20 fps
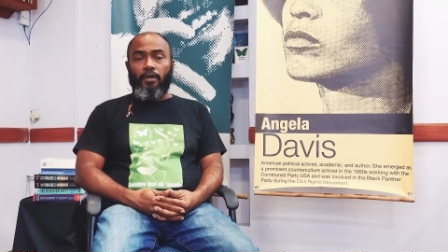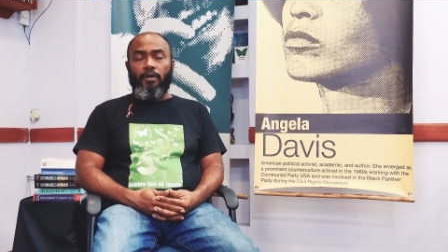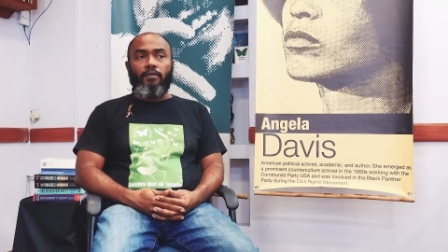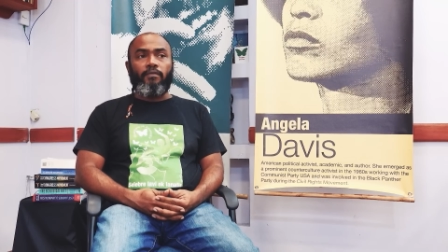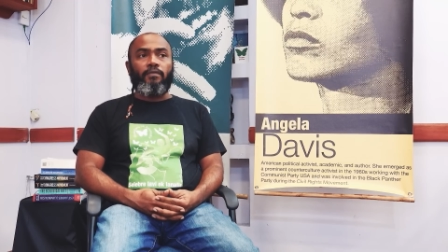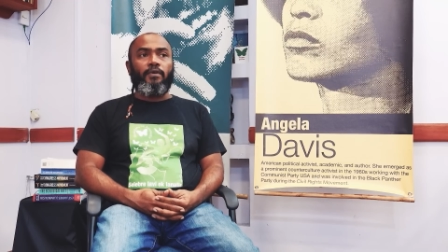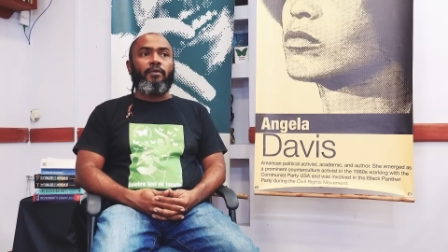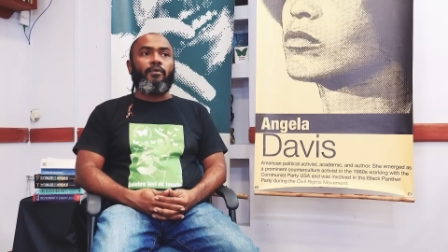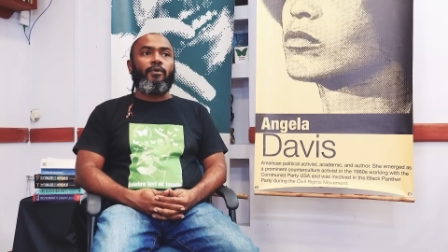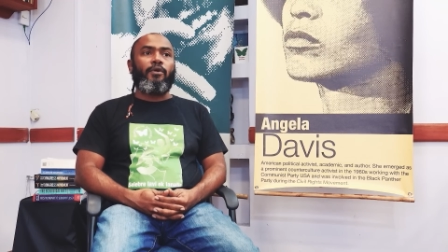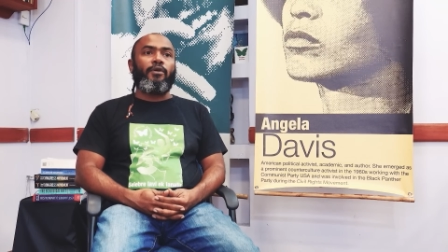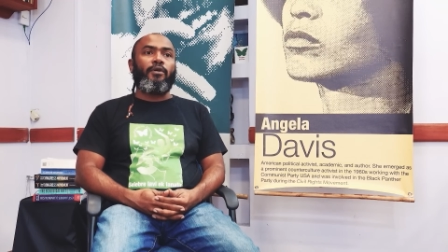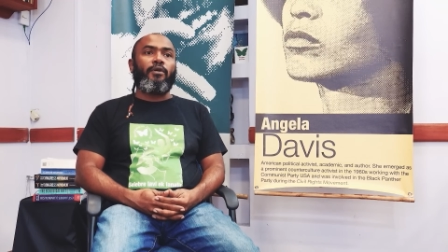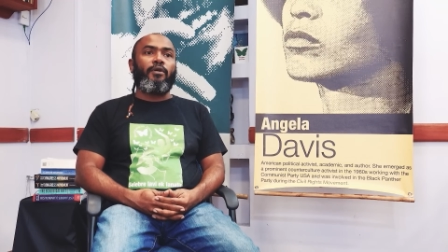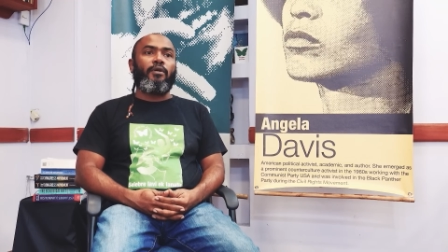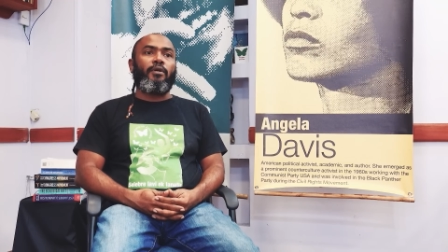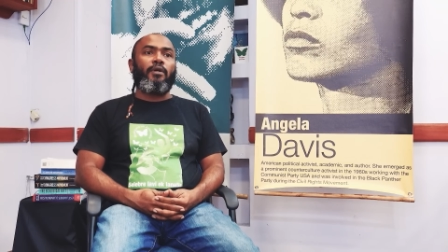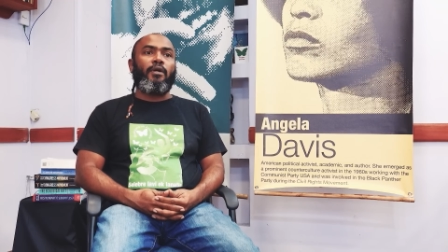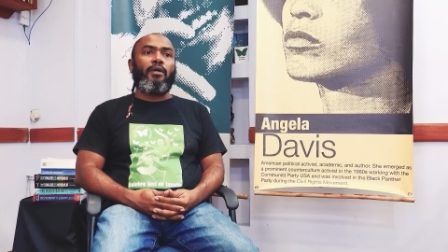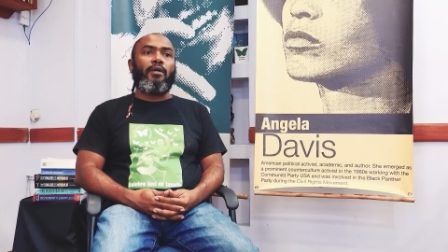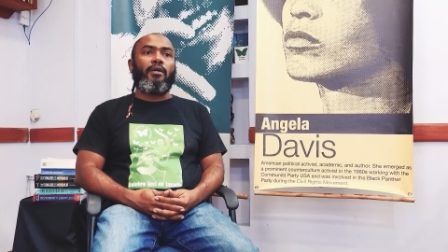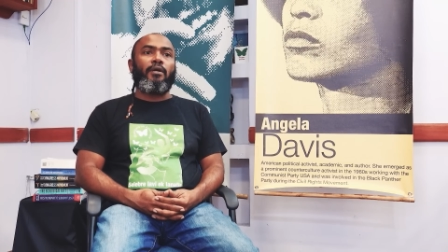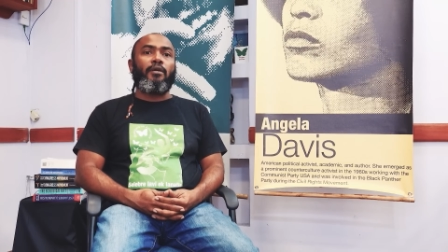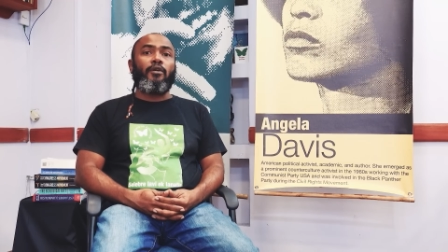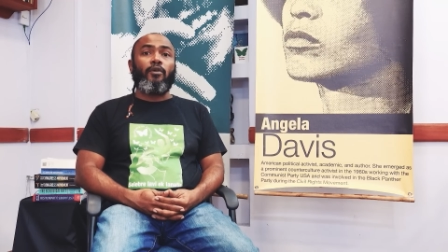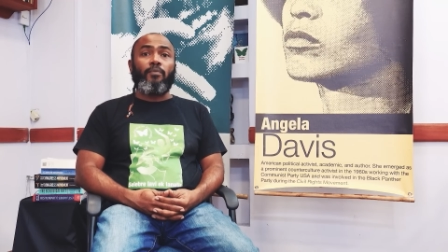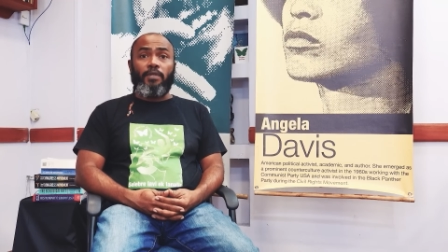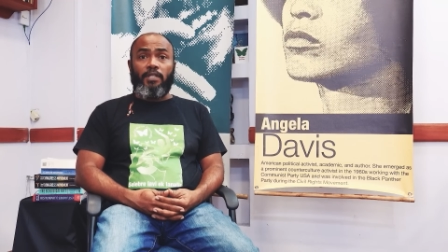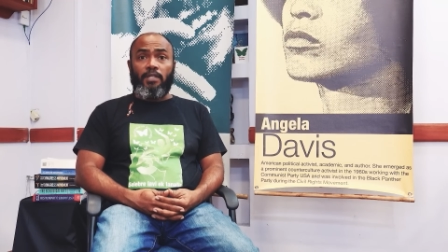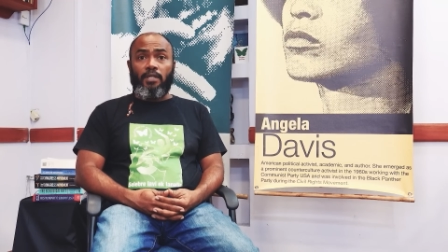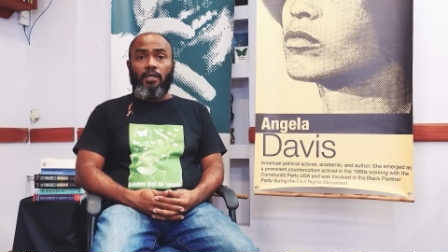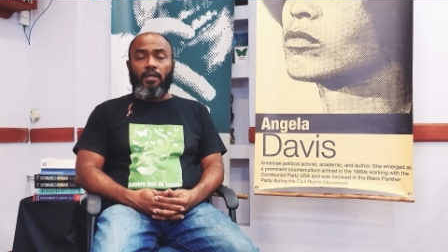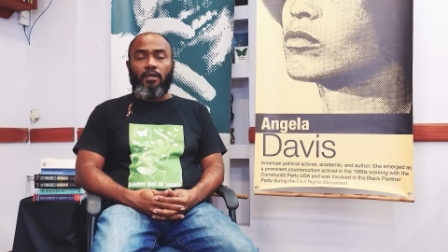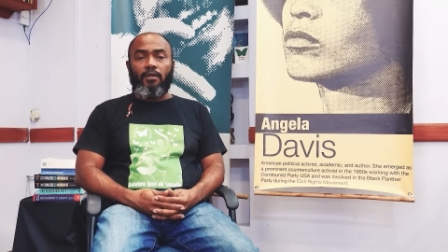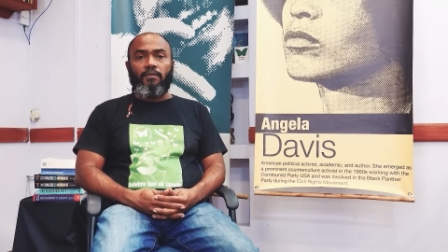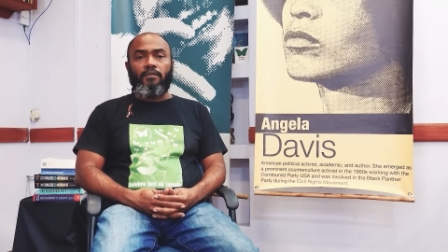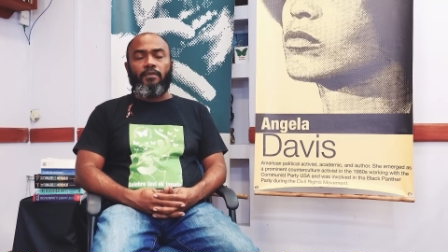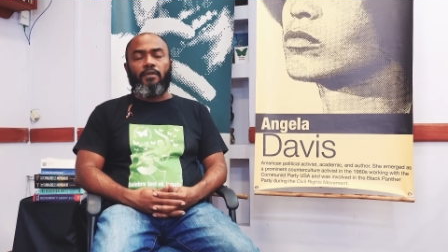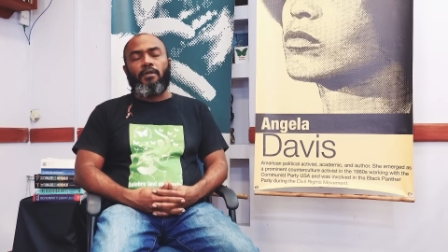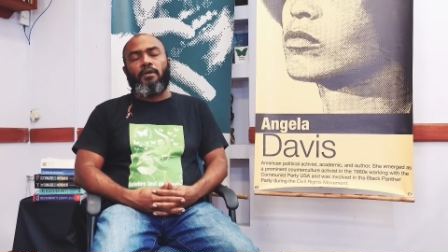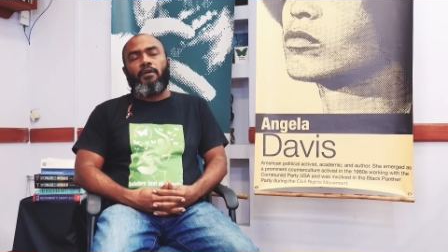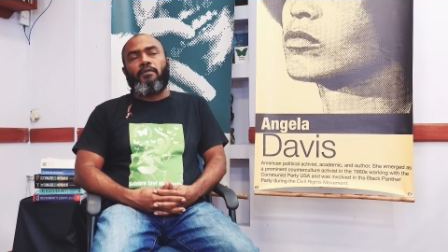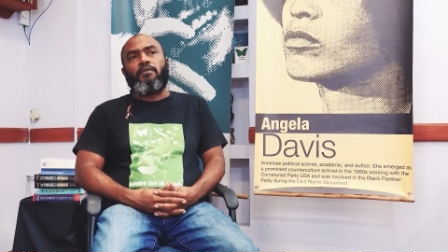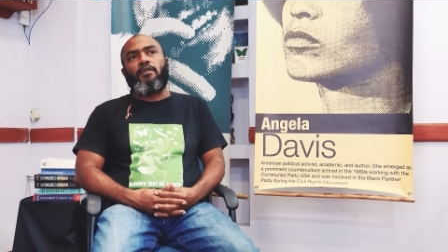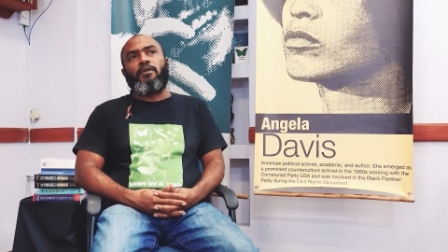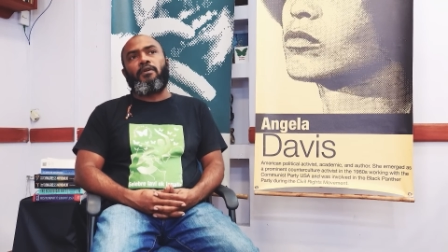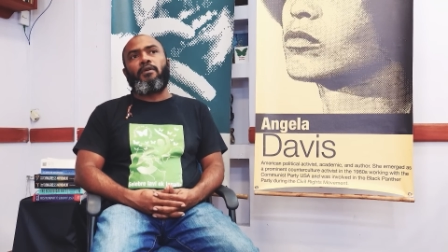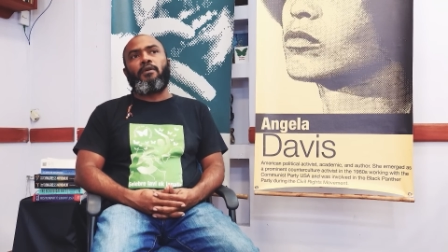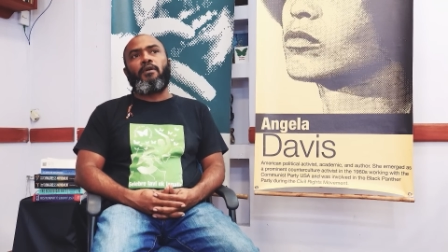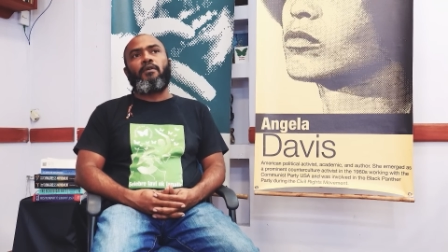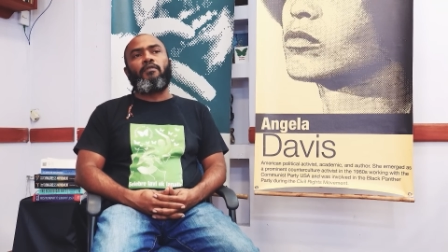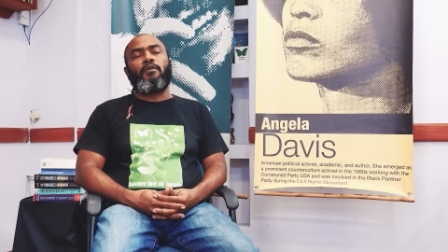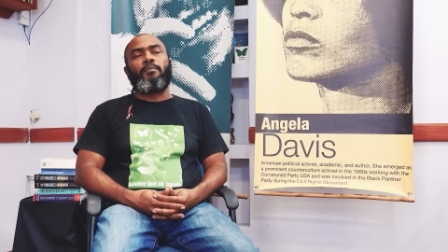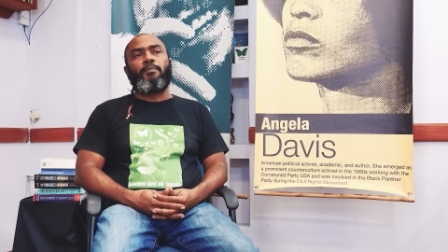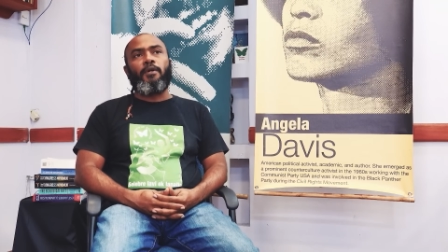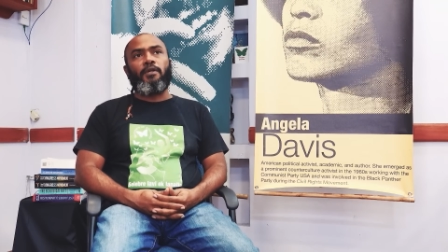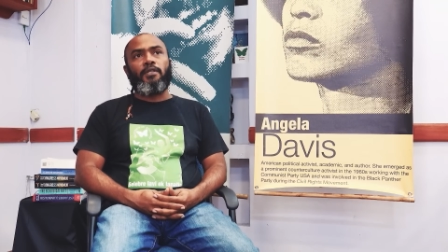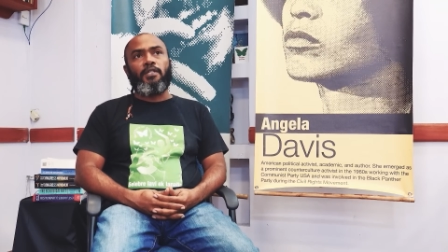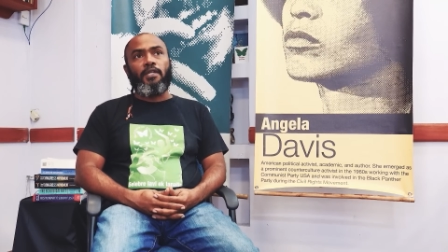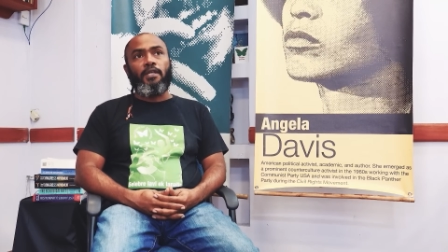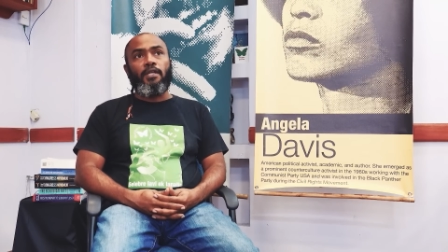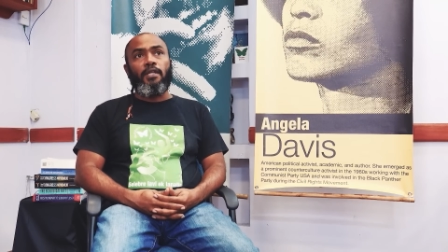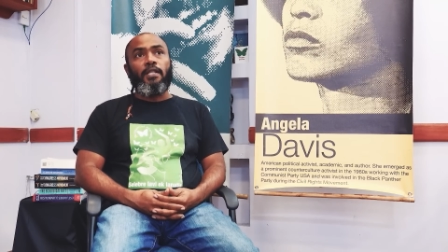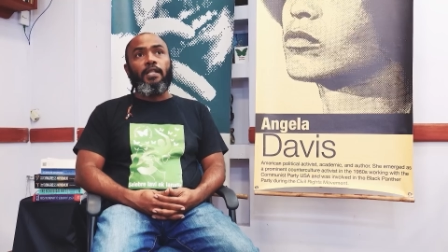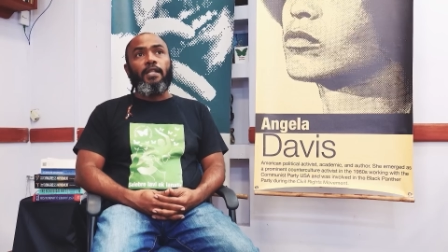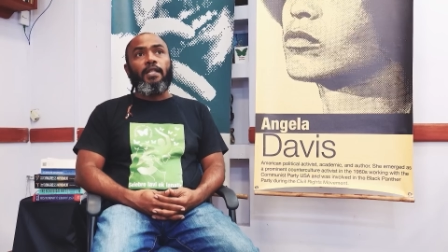of our committee of the party,